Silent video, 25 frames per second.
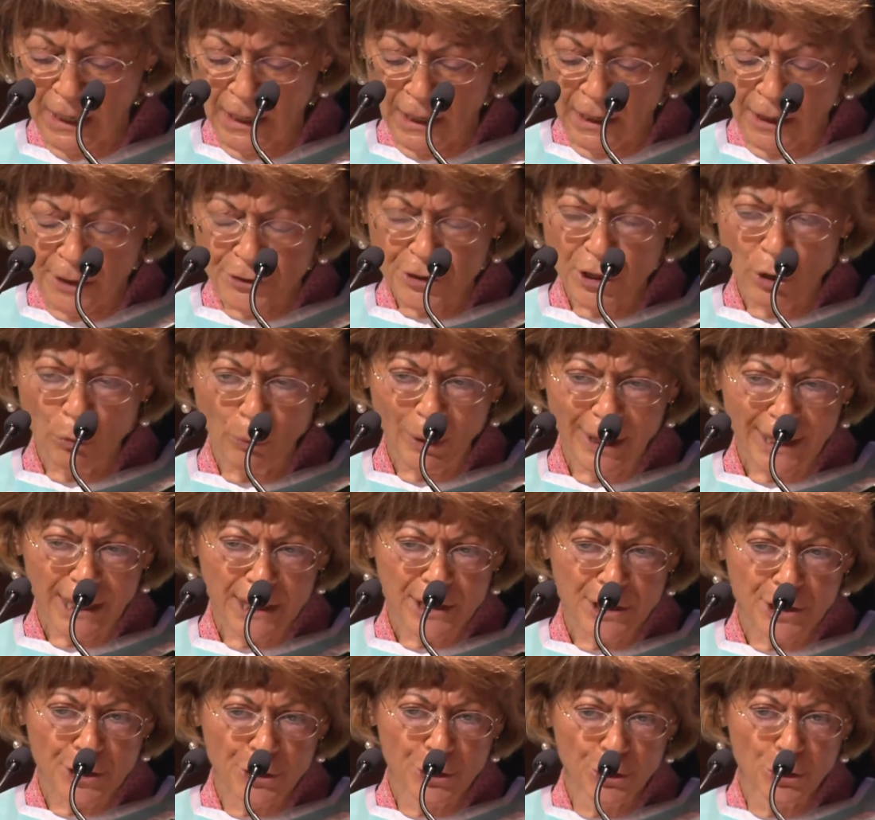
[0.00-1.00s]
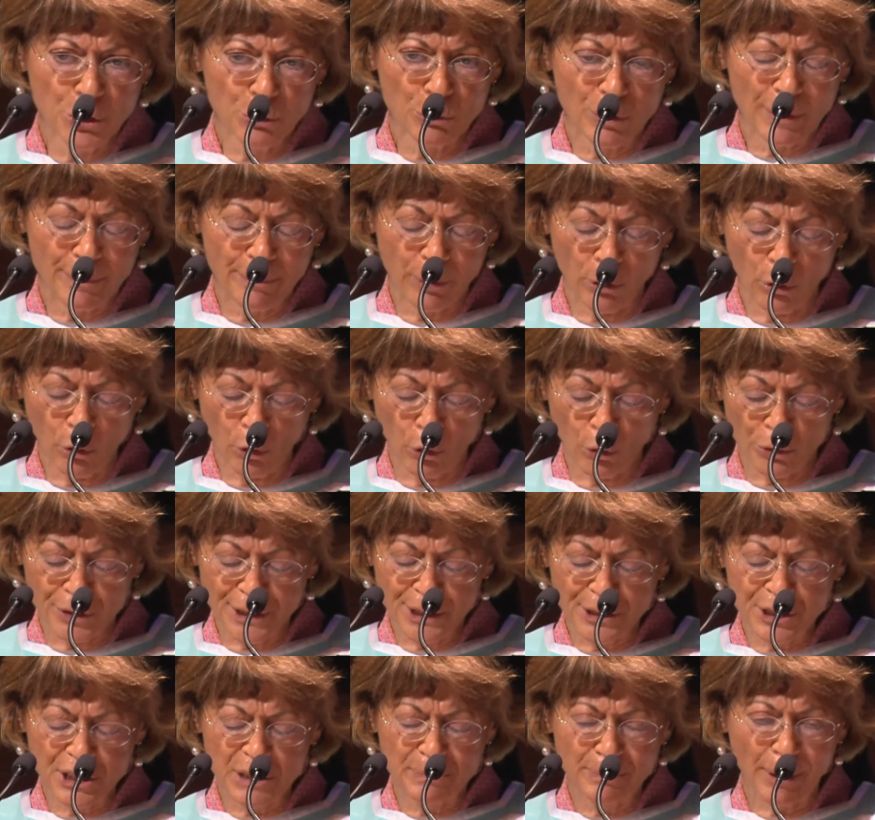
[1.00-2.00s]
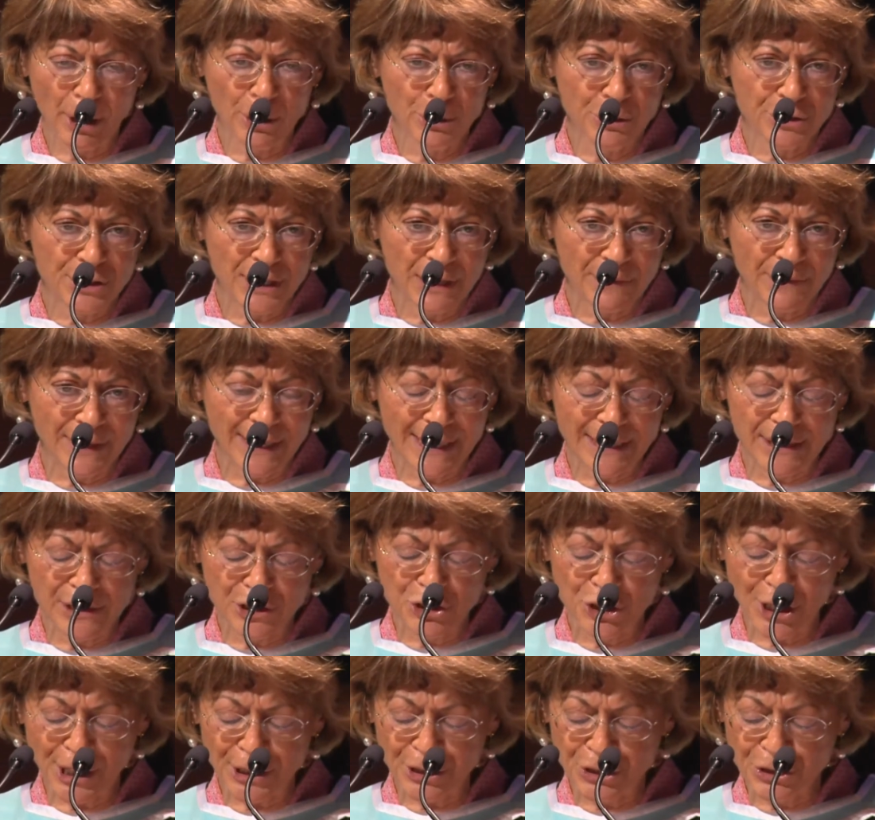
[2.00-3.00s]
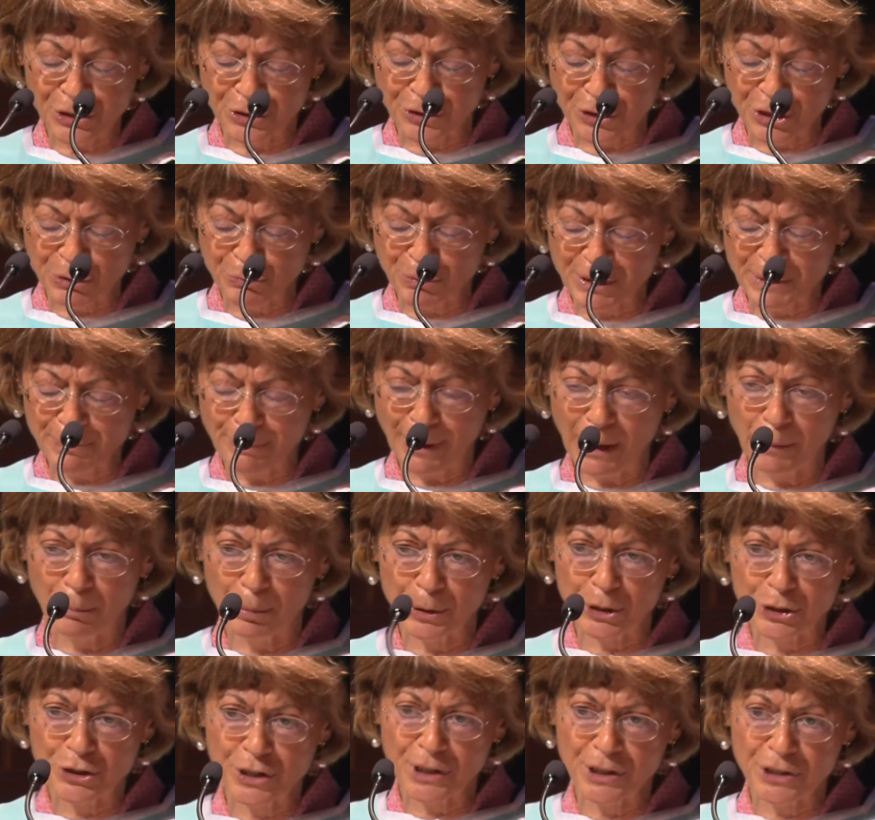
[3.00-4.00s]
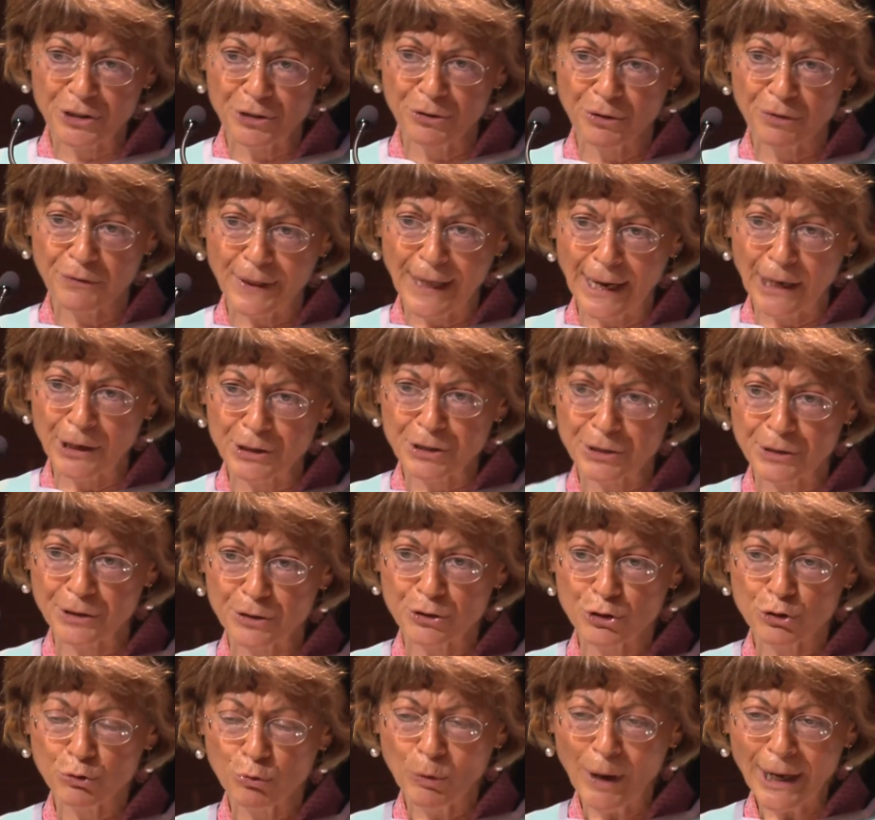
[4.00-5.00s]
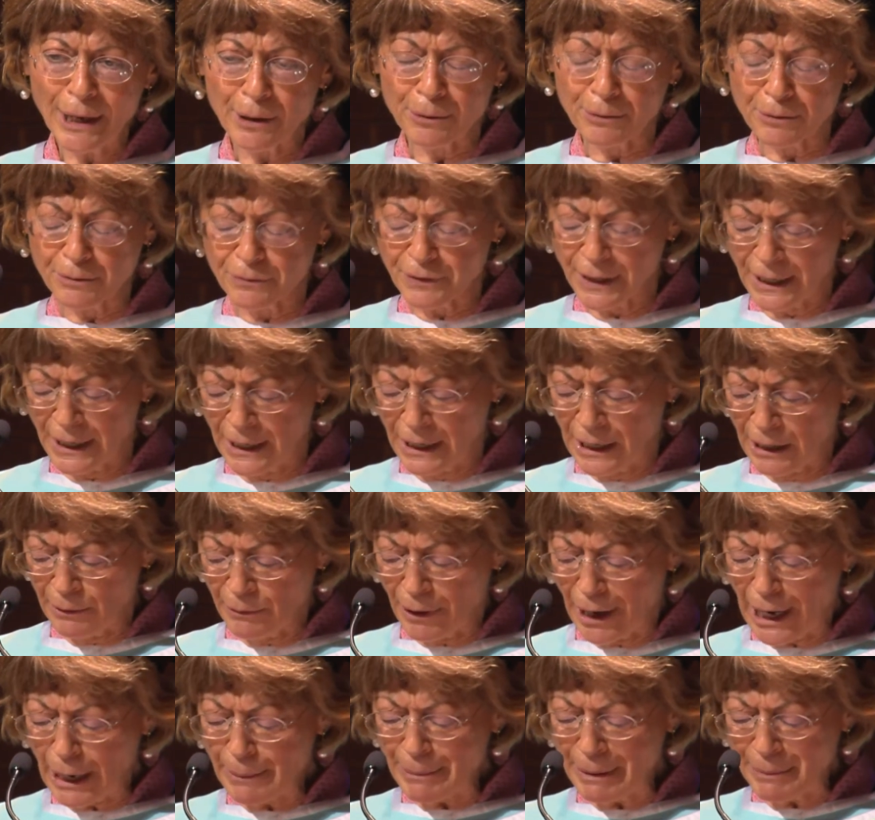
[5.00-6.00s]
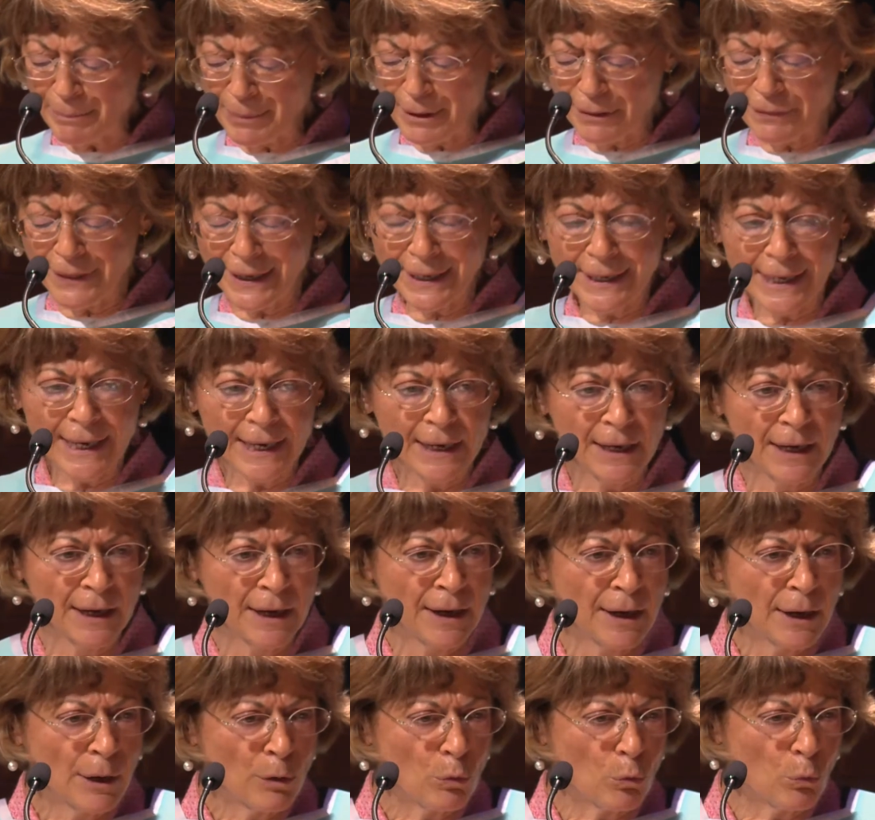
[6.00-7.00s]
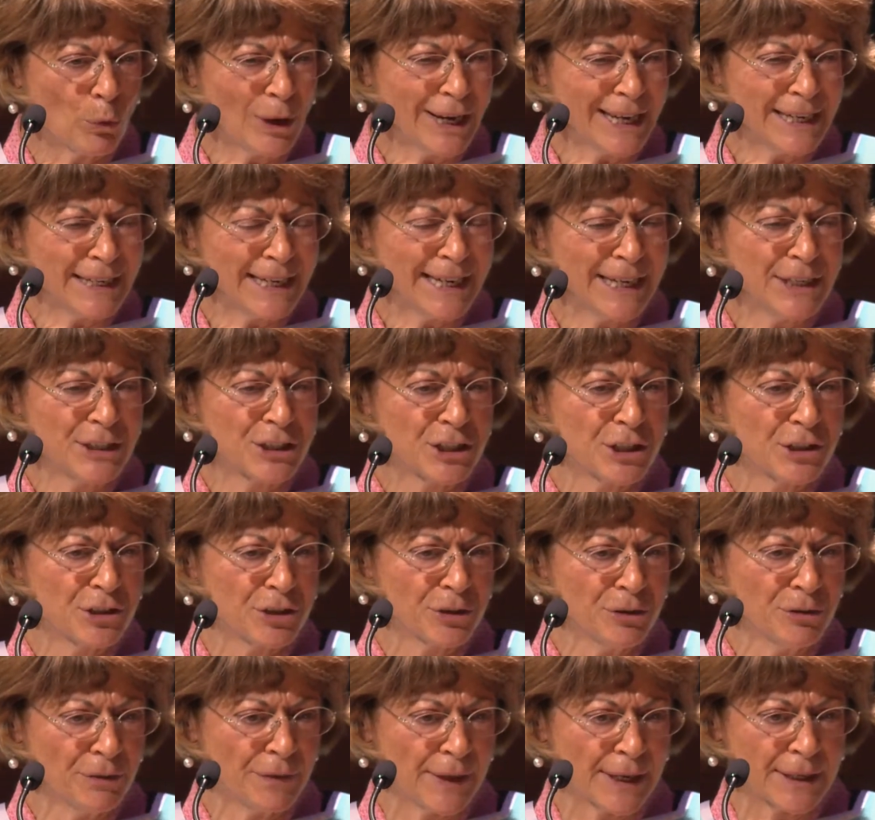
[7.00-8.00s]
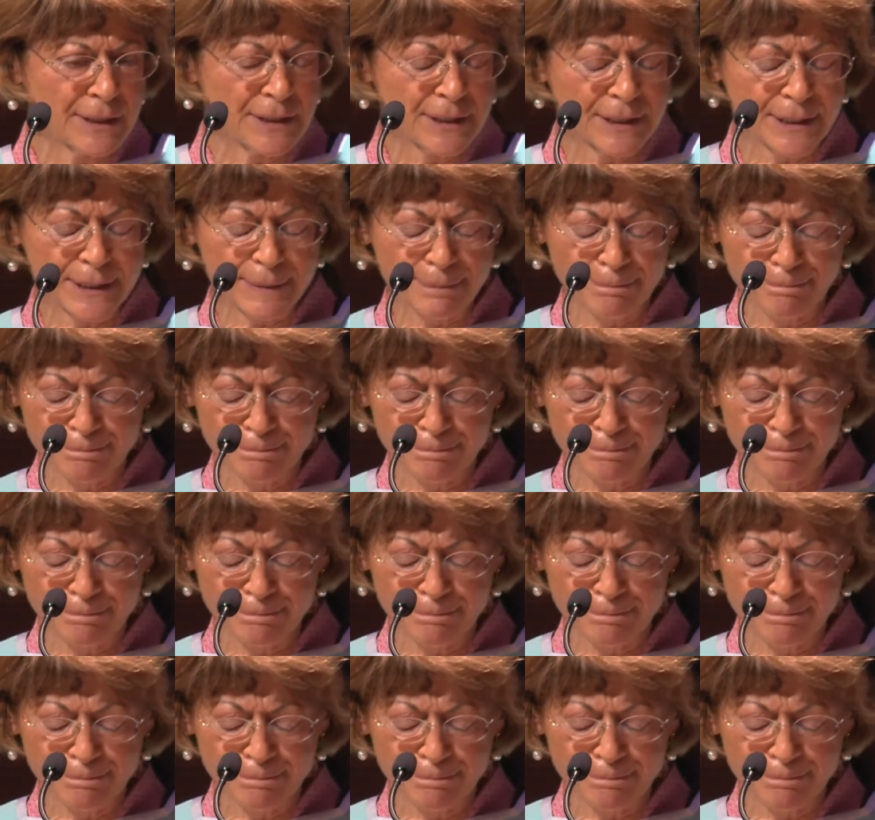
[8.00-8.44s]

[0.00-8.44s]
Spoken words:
So when a new report exposing the injustice was published in 2012, I remembered thinking, we need to do this.